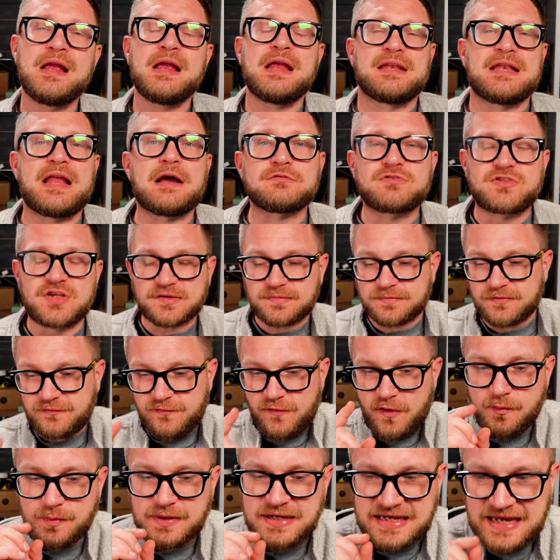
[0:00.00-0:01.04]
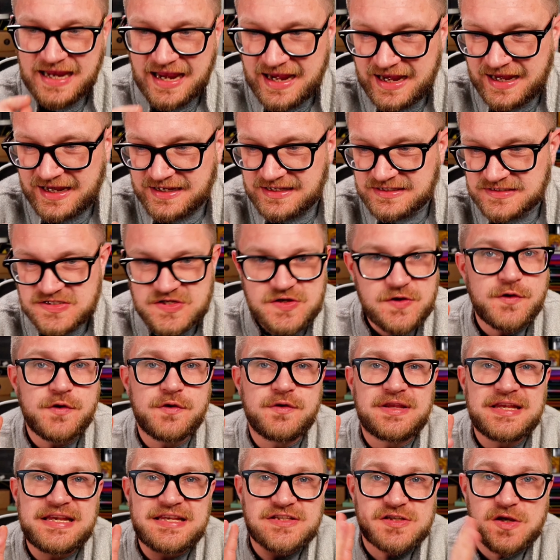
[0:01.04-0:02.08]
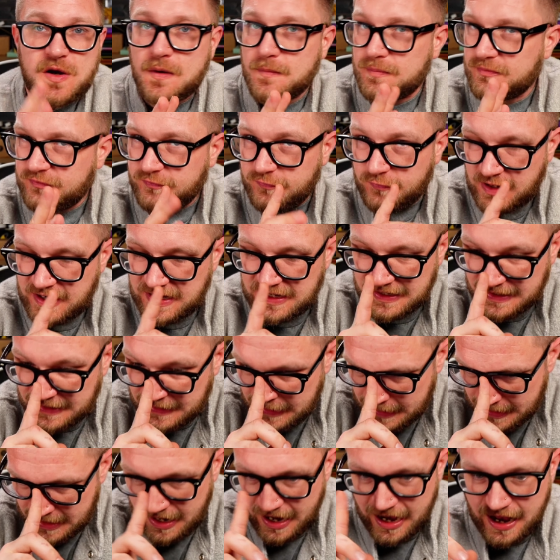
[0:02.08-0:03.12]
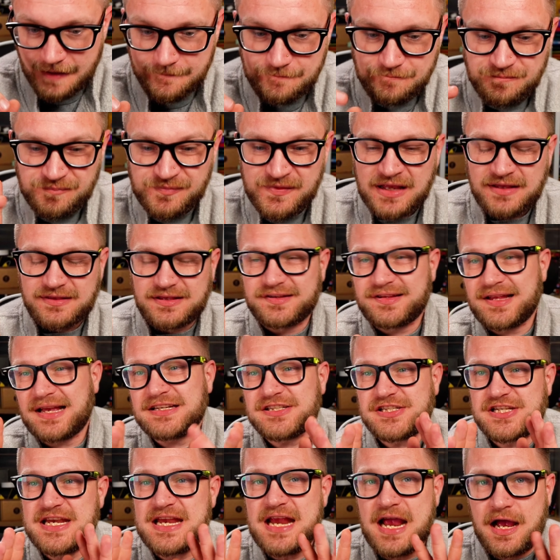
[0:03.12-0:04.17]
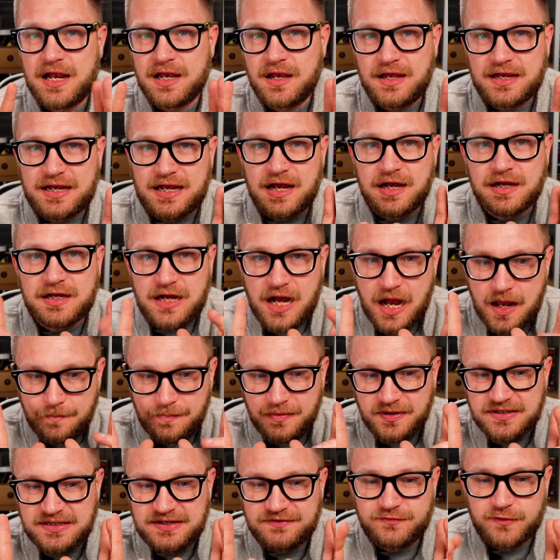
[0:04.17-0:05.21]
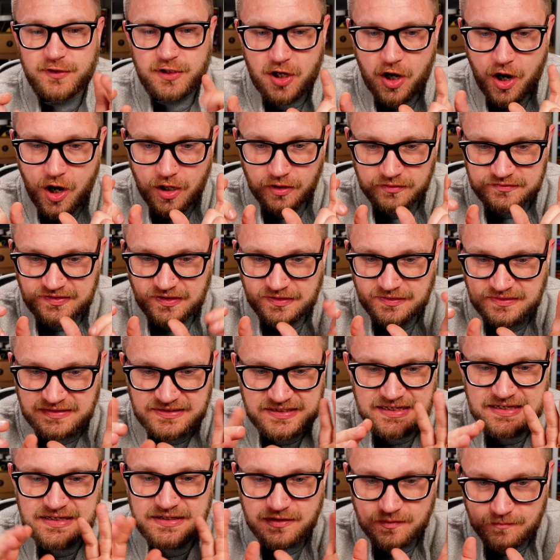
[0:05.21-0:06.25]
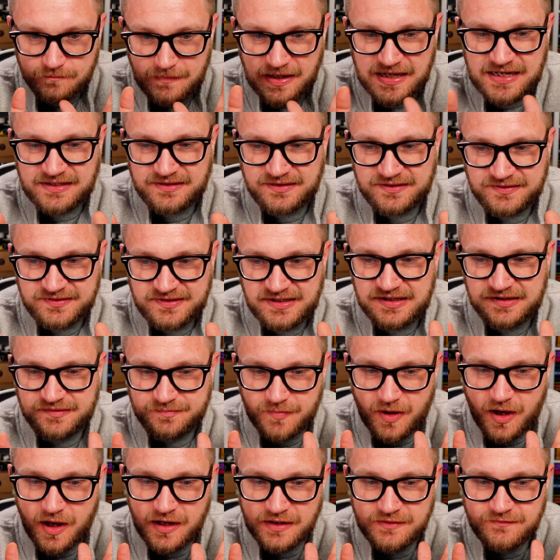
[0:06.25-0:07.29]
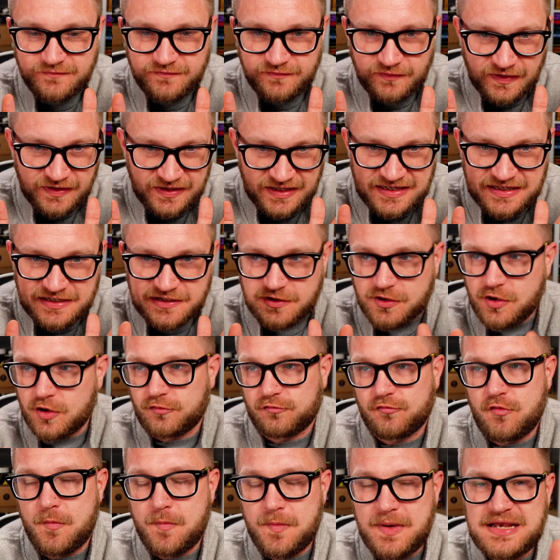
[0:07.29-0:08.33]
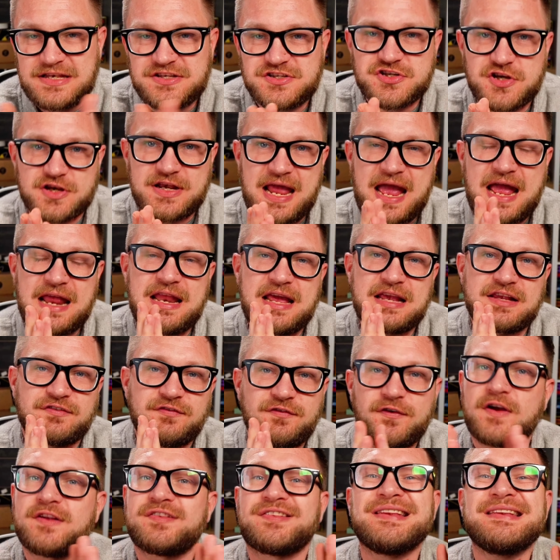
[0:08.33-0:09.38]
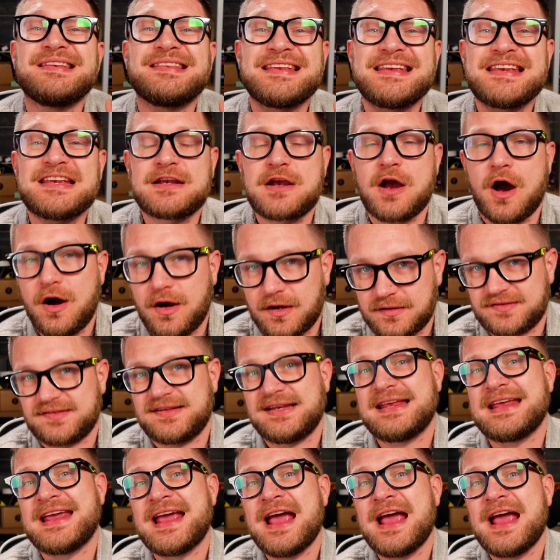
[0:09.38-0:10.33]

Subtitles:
Now, just before we get into the top 3, there's actually like a couple of different cards that didn't make this list, but I feel I need an honorable mention, and that is firstly the Ghastly